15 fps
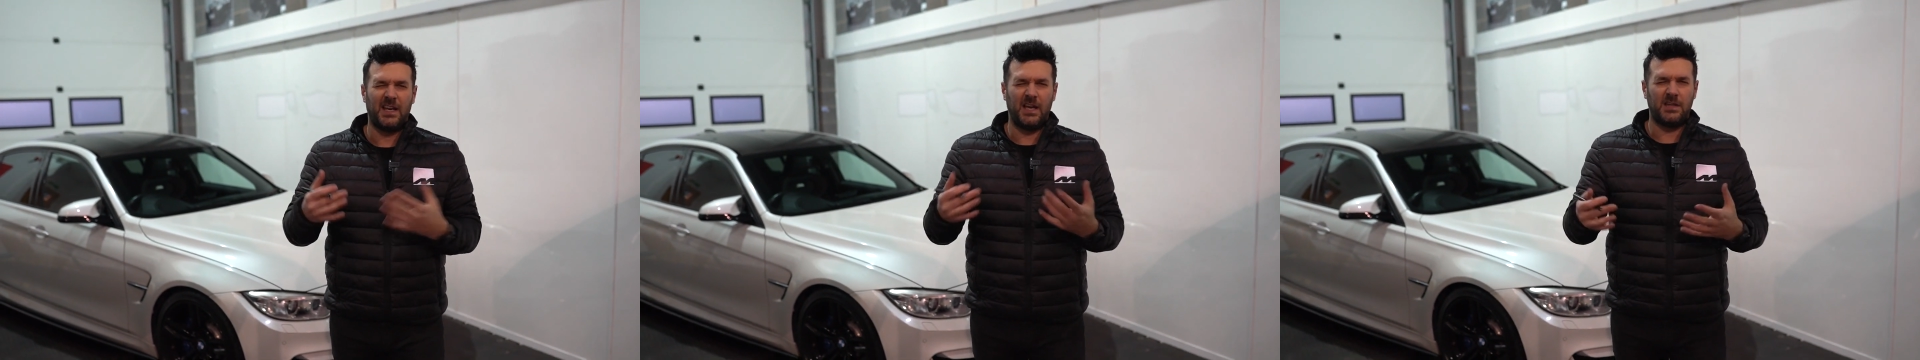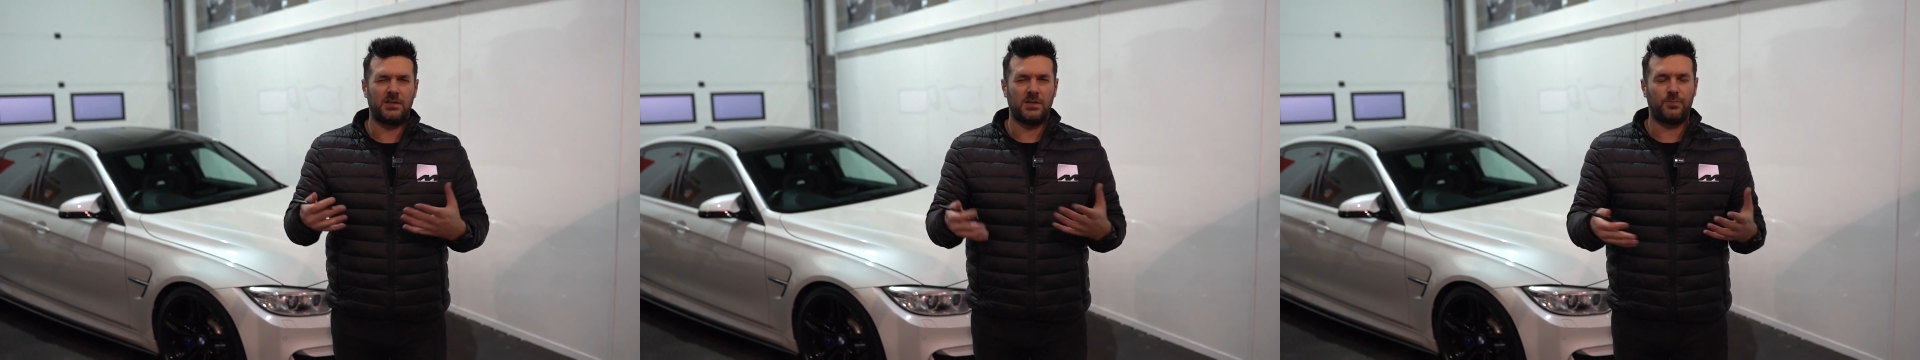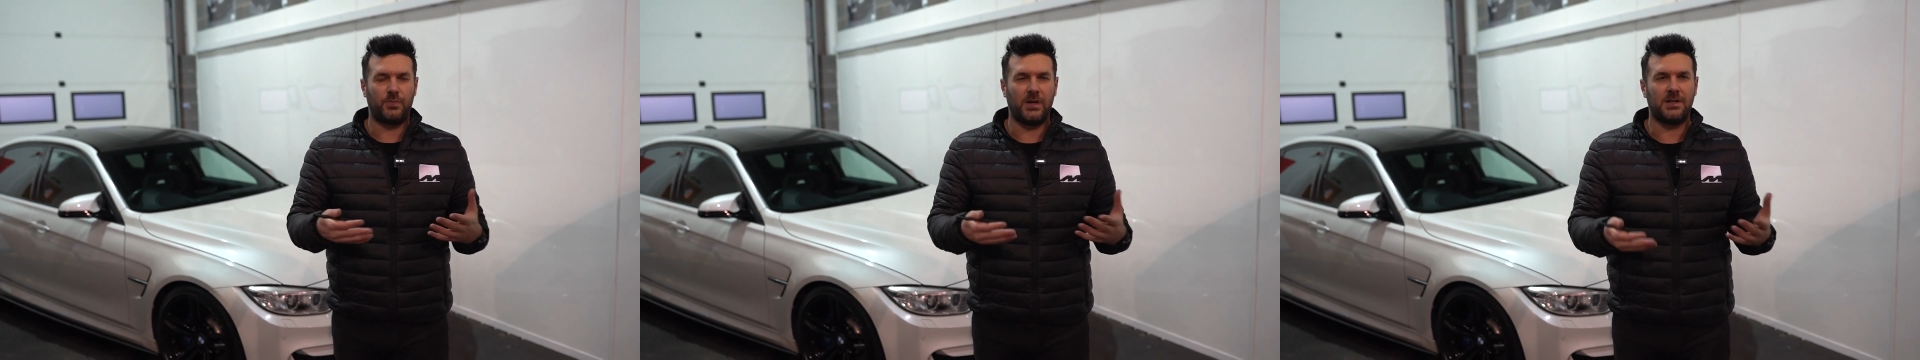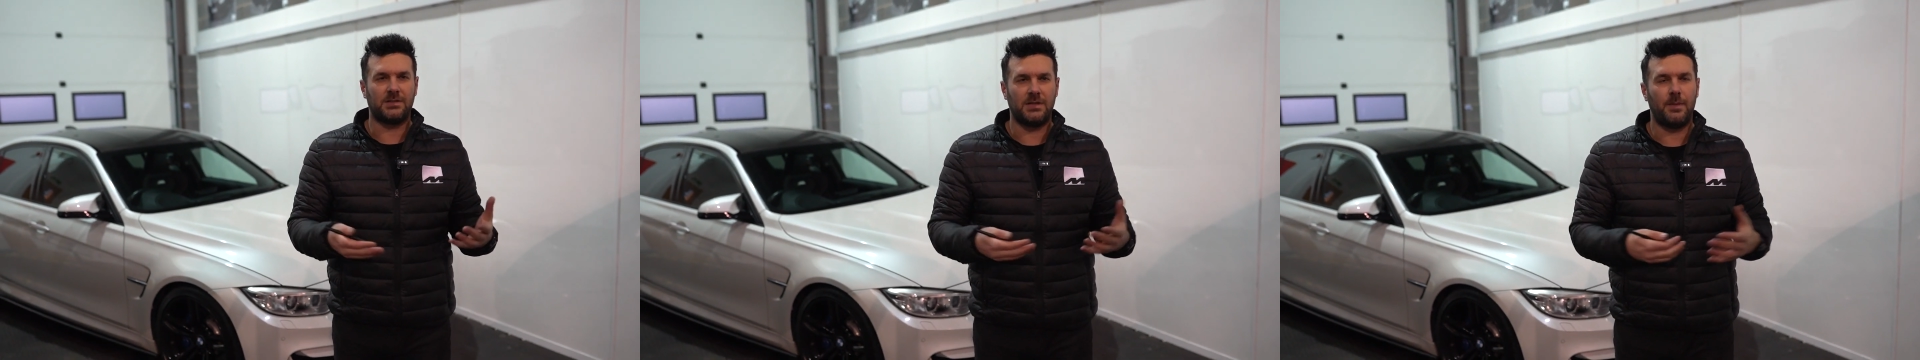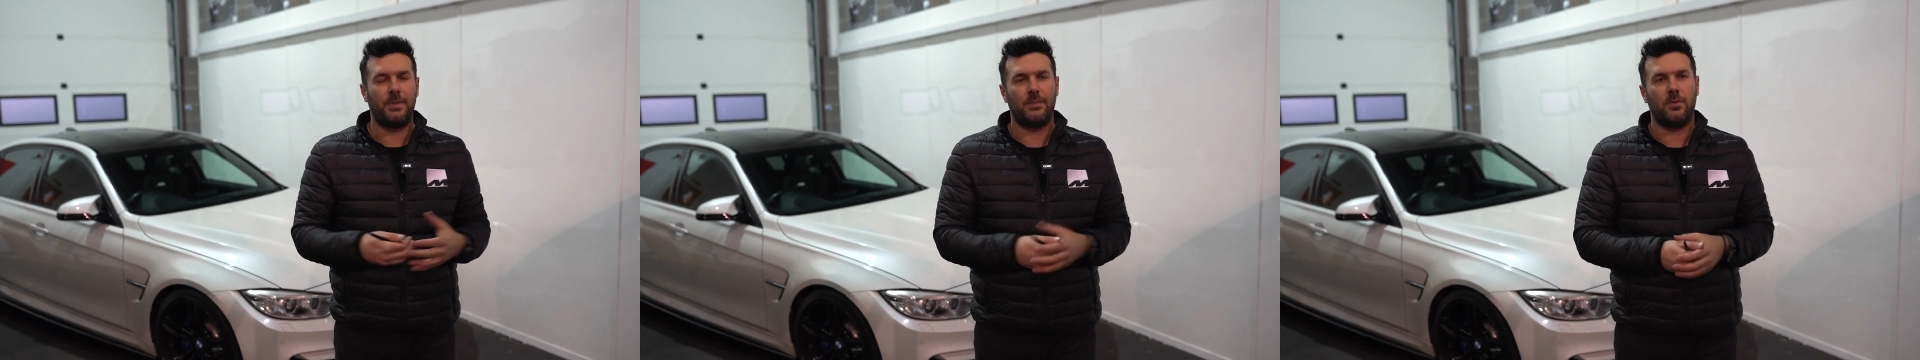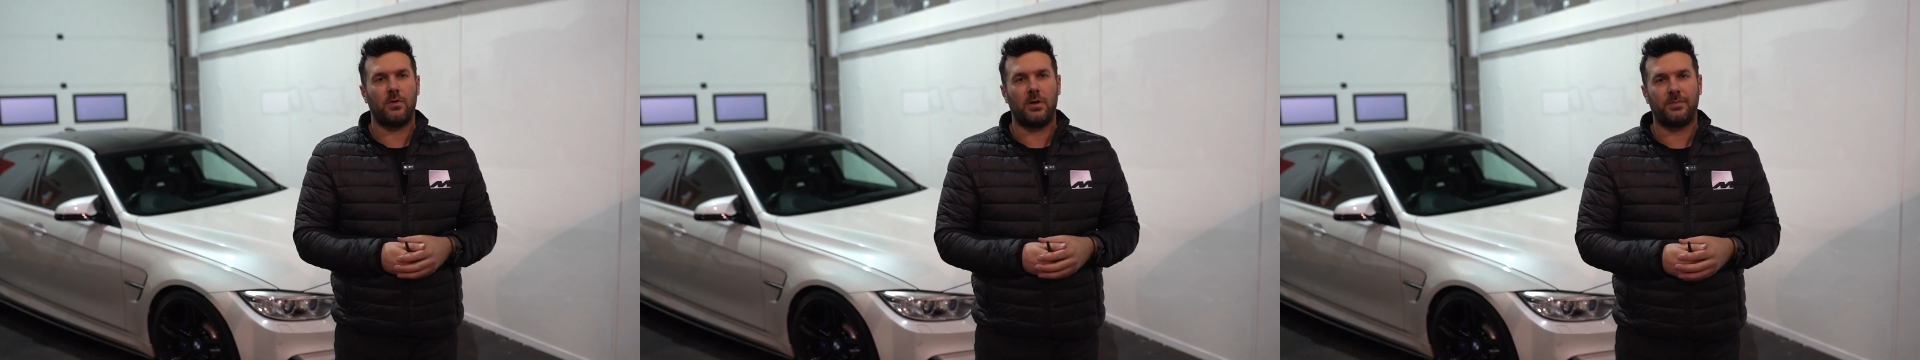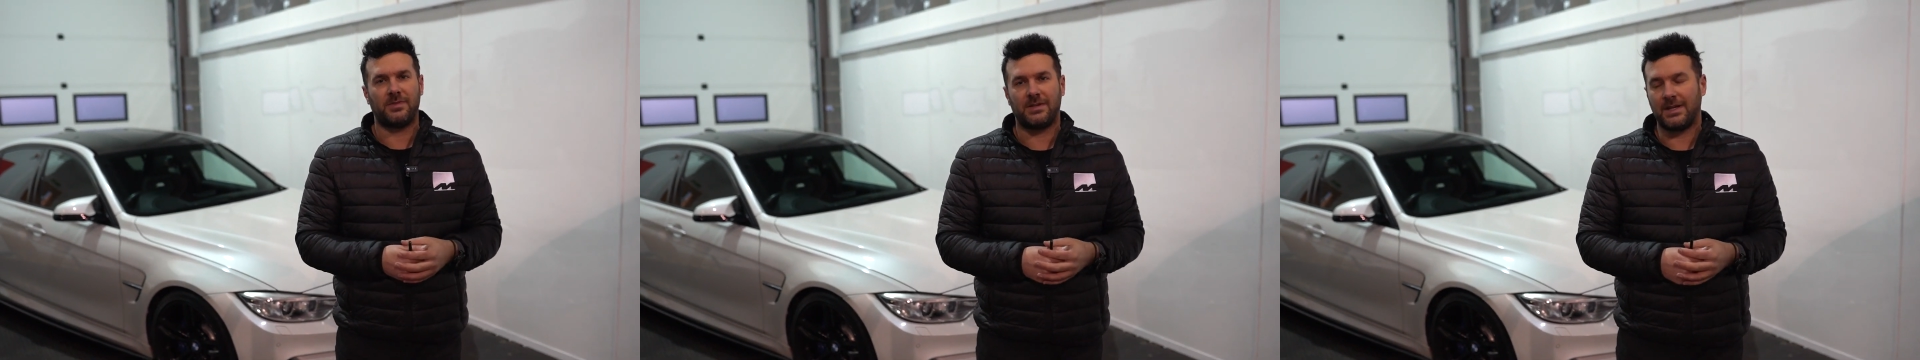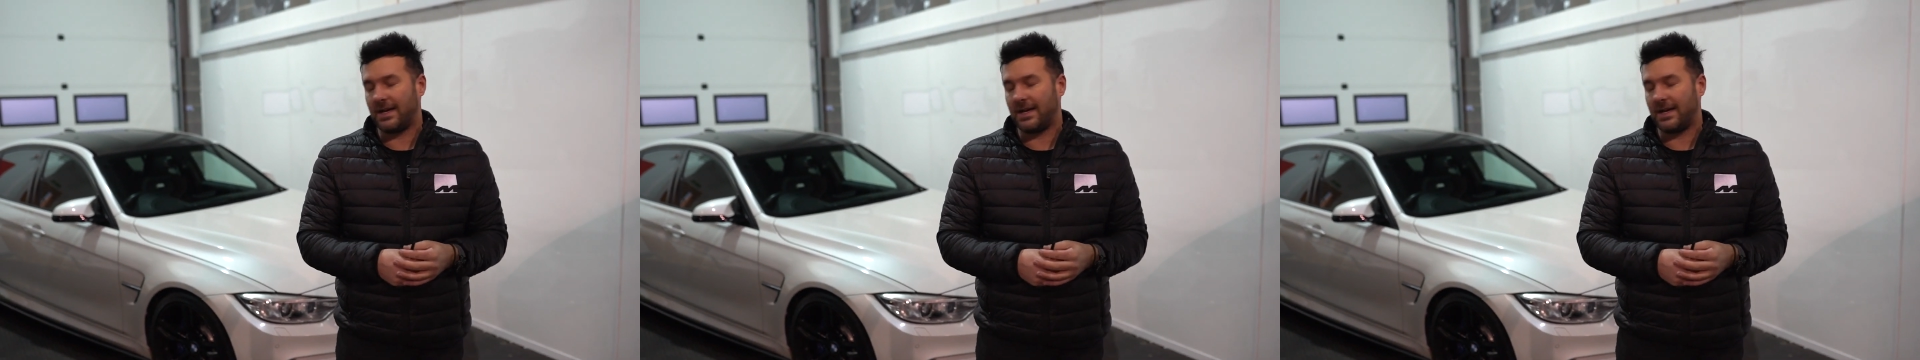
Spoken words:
it just brings it a bit more up to